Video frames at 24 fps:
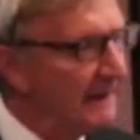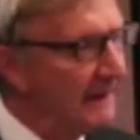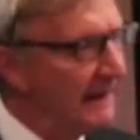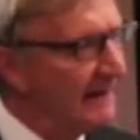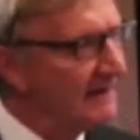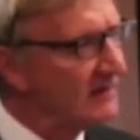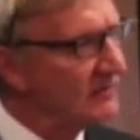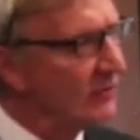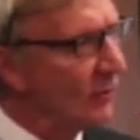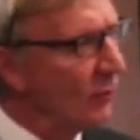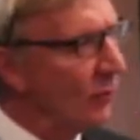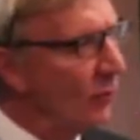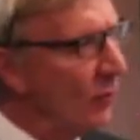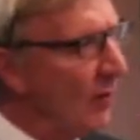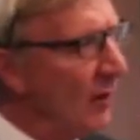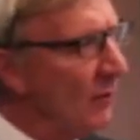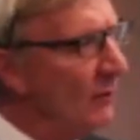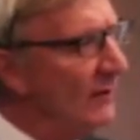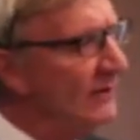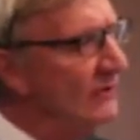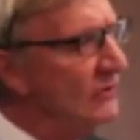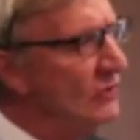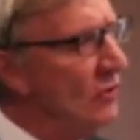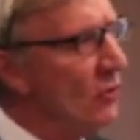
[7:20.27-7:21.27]
And so what
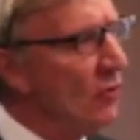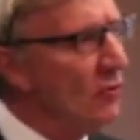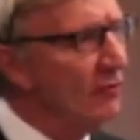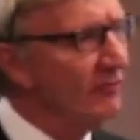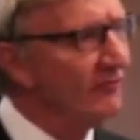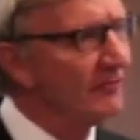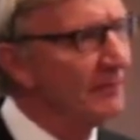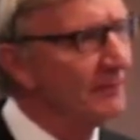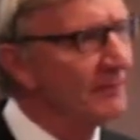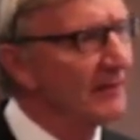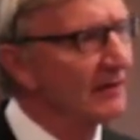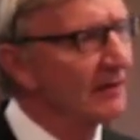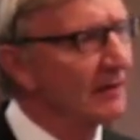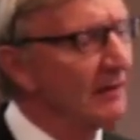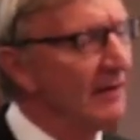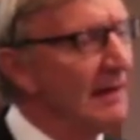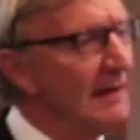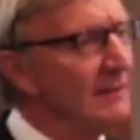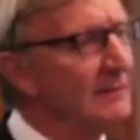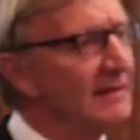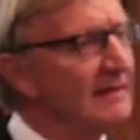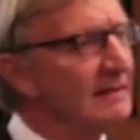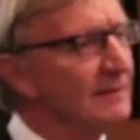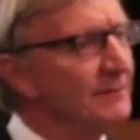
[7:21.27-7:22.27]
we know from the
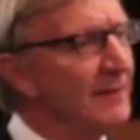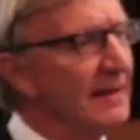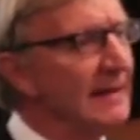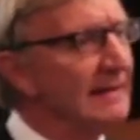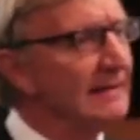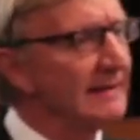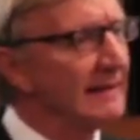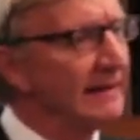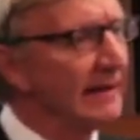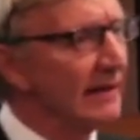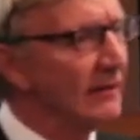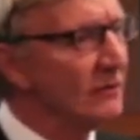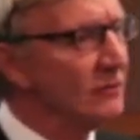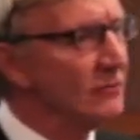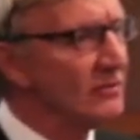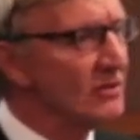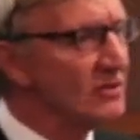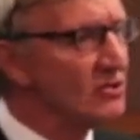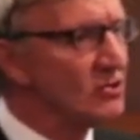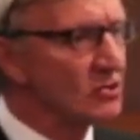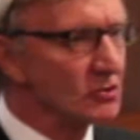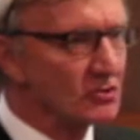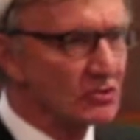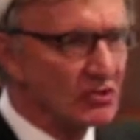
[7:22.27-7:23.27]
climate debate and other
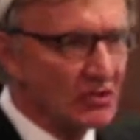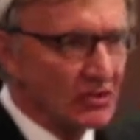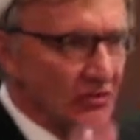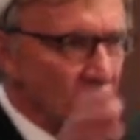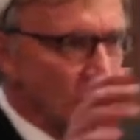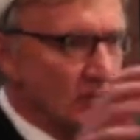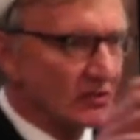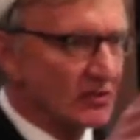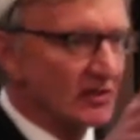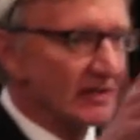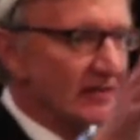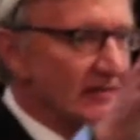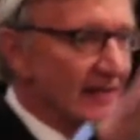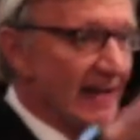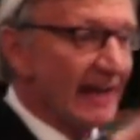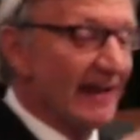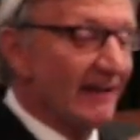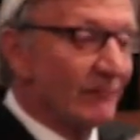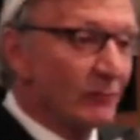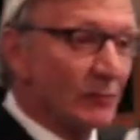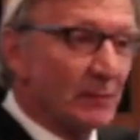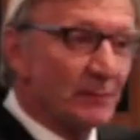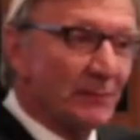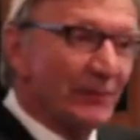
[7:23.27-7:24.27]
issues that you see that
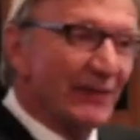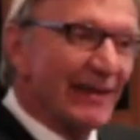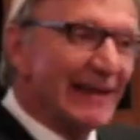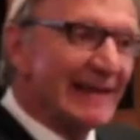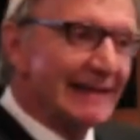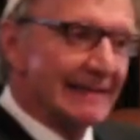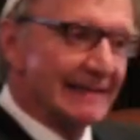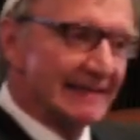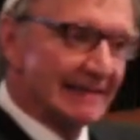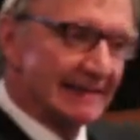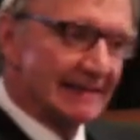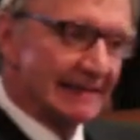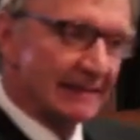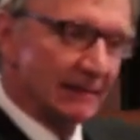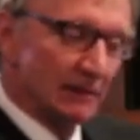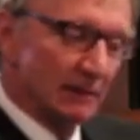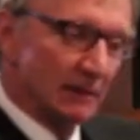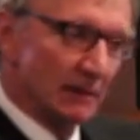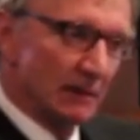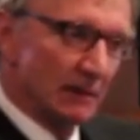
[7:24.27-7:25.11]
have replaced,